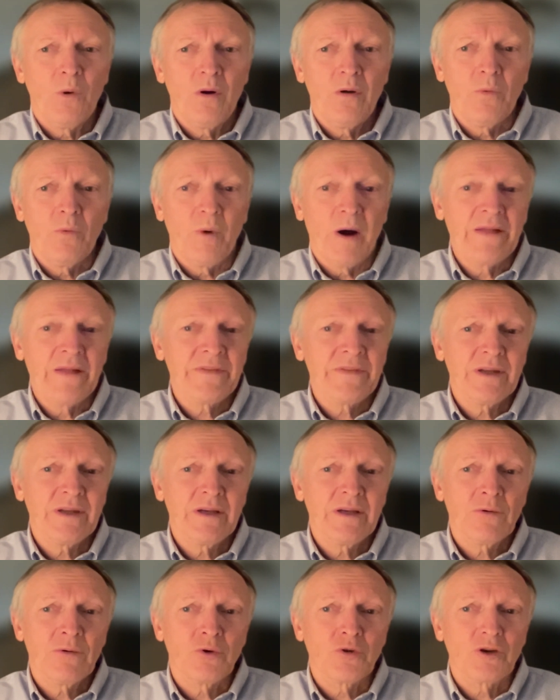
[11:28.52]
One
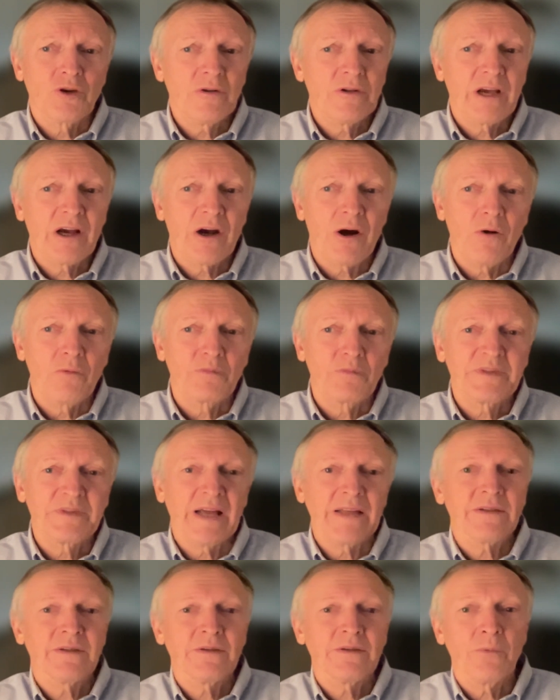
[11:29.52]
could only hope
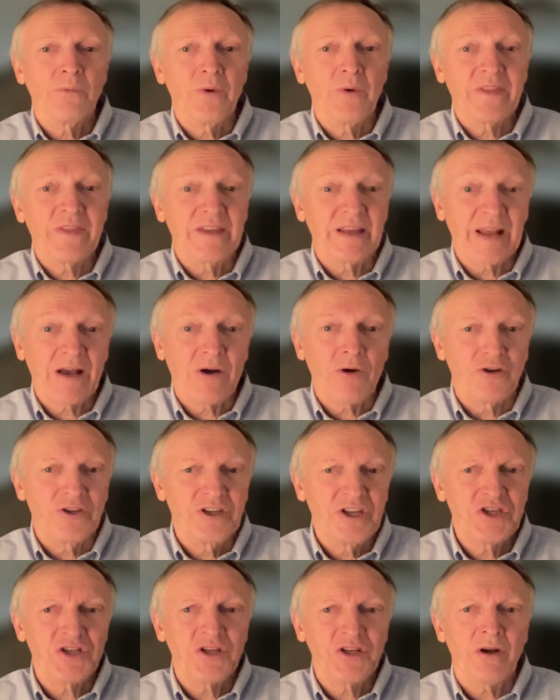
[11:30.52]
that with the
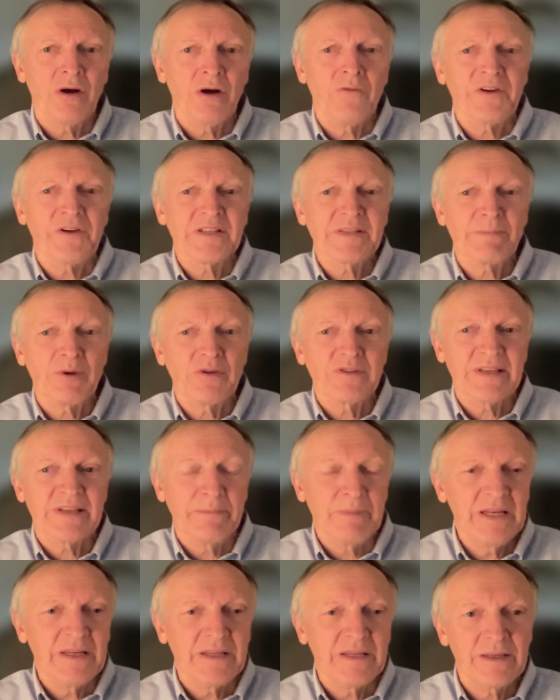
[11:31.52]
recognition of
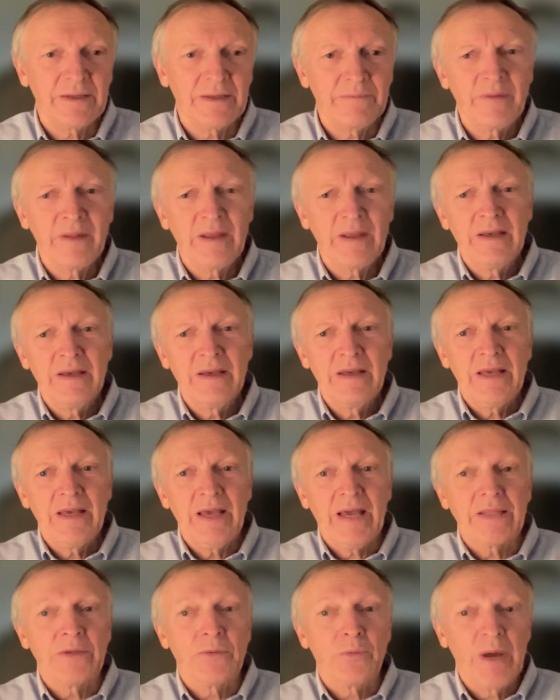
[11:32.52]
responsibility
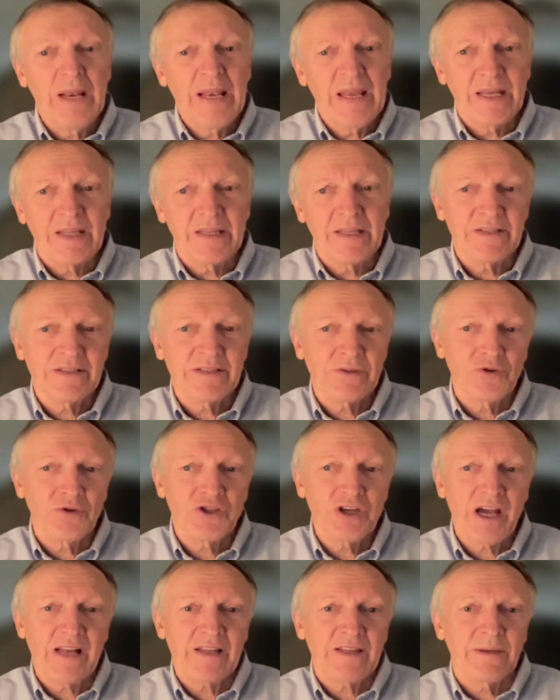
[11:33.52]
and willingness to
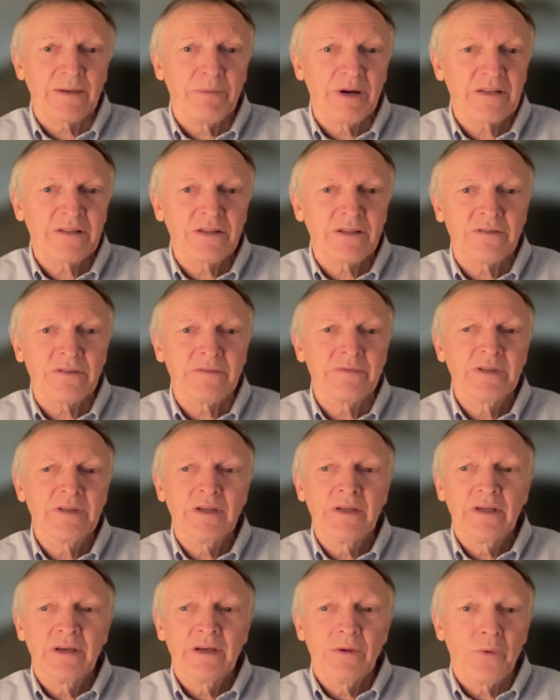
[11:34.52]
share the burden,
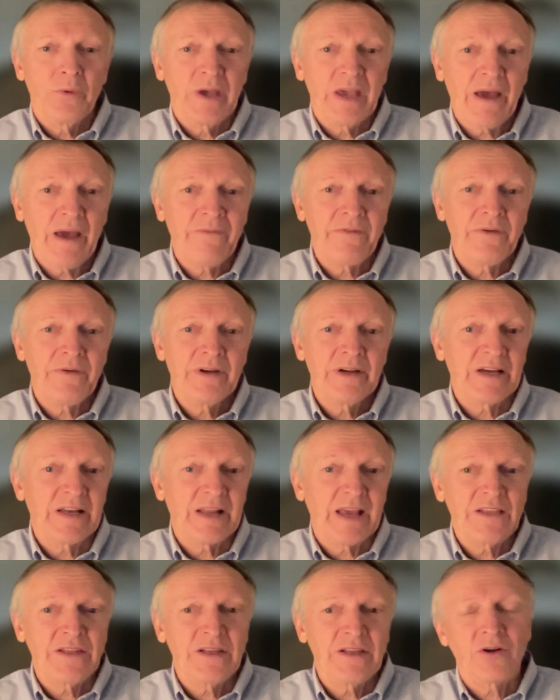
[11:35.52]
we have
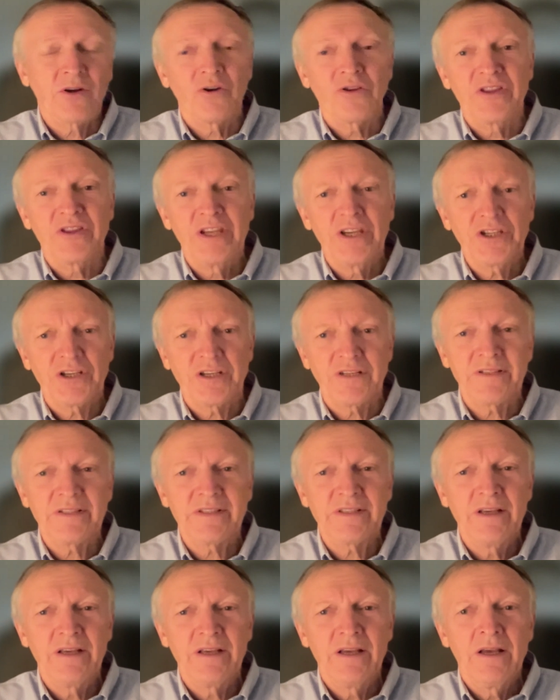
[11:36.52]
created
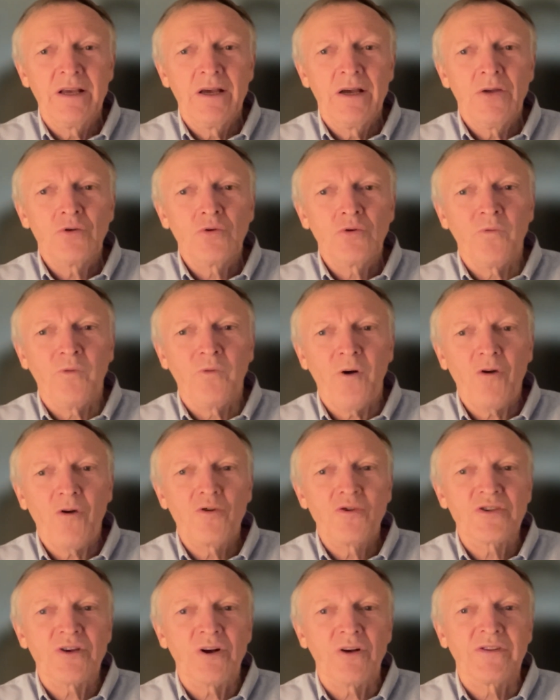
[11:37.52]
conditions to
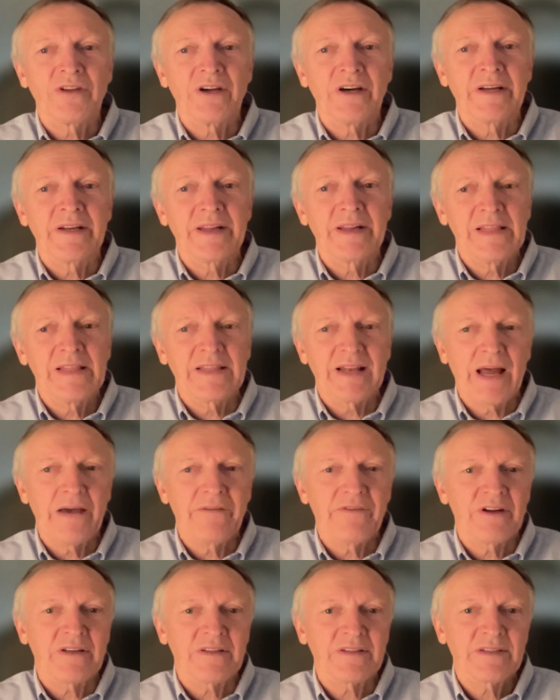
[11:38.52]
focus on real
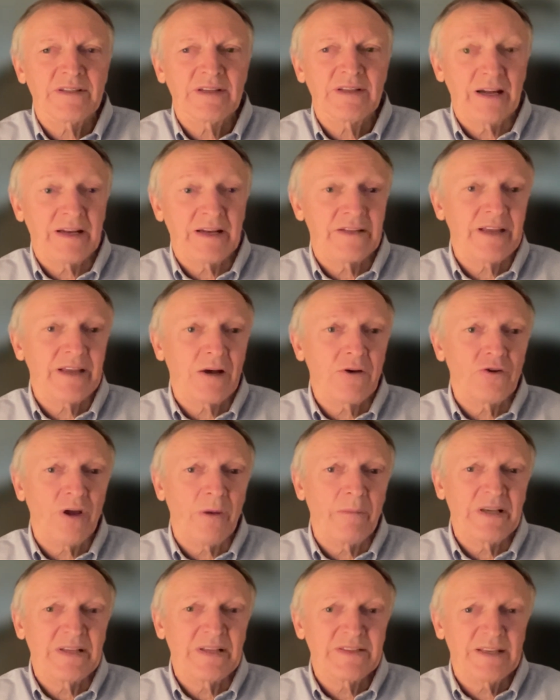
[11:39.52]
drivers, current
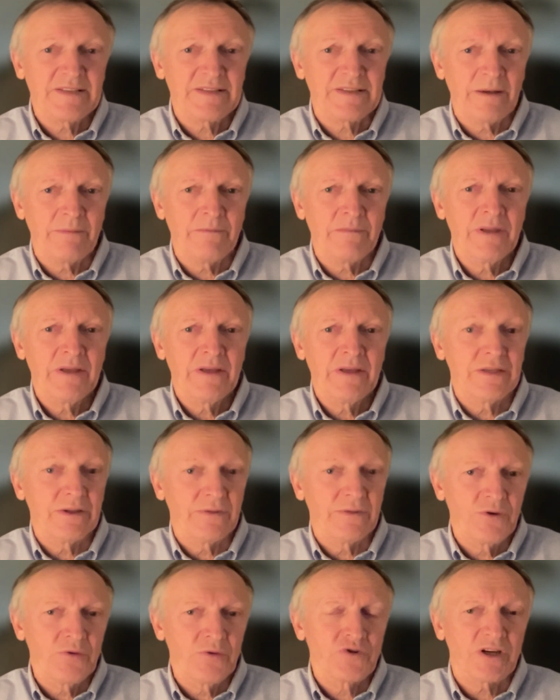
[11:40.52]
economic system in
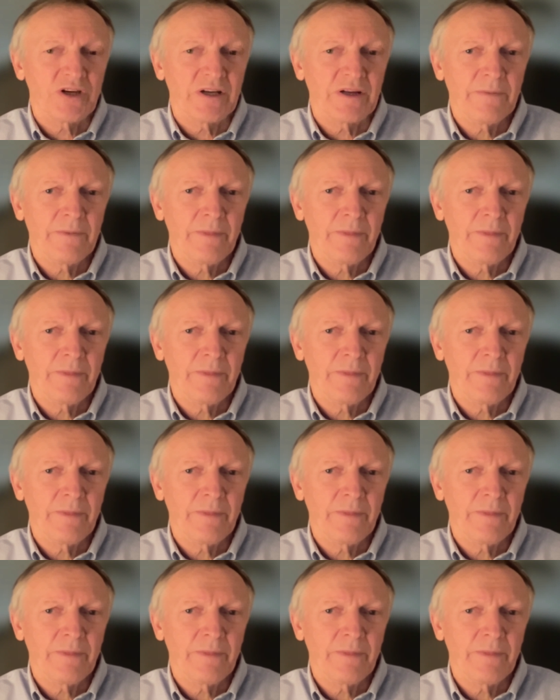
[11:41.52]
the future.